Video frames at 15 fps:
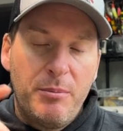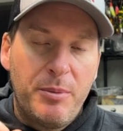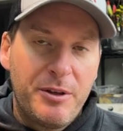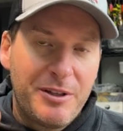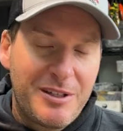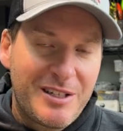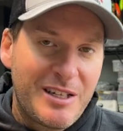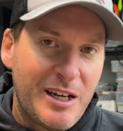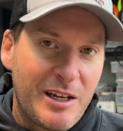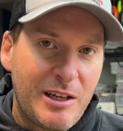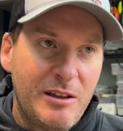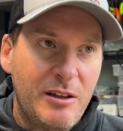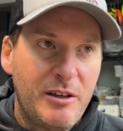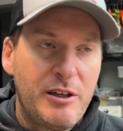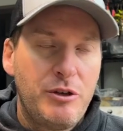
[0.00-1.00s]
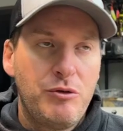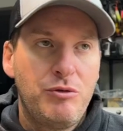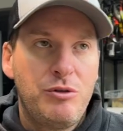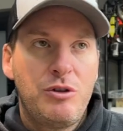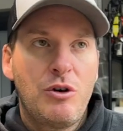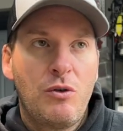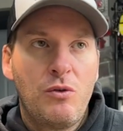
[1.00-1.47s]
but secondly, you
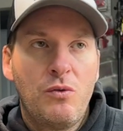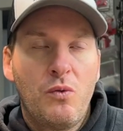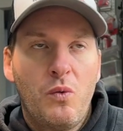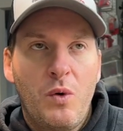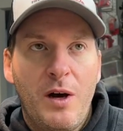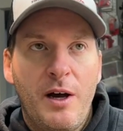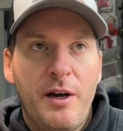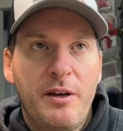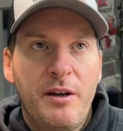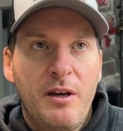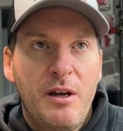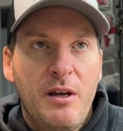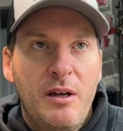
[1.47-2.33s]
don't want